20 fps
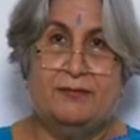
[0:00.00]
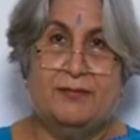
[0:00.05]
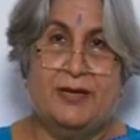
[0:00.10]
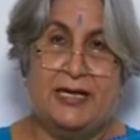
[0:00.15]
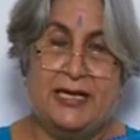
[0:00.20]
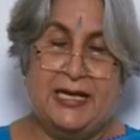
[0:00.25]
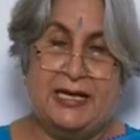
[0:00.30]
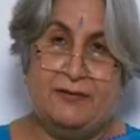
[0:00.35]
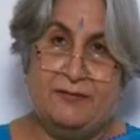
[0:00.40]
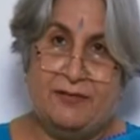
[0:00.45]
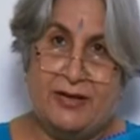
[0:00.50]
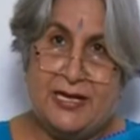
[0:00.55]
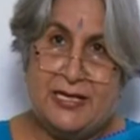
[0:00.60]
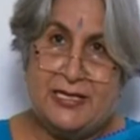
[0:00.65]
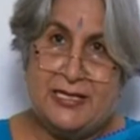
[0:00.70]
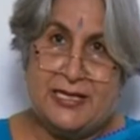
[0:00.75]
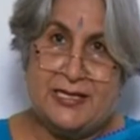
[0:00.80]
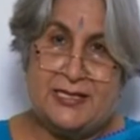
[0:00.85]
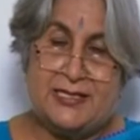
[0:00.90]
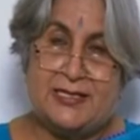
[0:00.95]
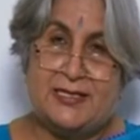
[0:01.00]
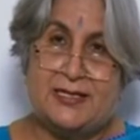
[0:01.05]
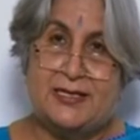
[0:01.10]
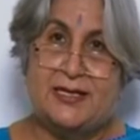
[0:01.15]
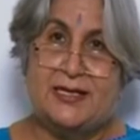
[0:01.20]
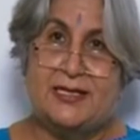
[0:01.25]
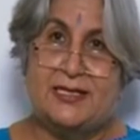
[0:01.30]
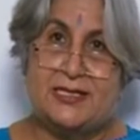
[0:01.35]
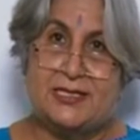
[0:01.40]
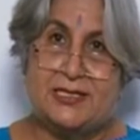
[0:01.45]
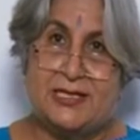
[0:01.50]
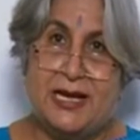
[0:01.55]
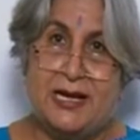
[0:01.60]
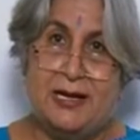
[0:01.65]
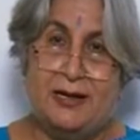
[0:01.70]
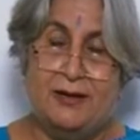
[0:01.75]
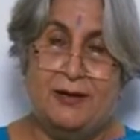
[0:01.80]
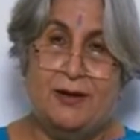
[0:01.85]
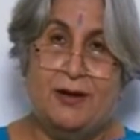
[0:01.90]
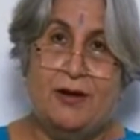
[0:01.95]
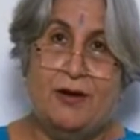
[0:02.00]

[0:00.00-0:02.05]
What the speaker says: but in villages still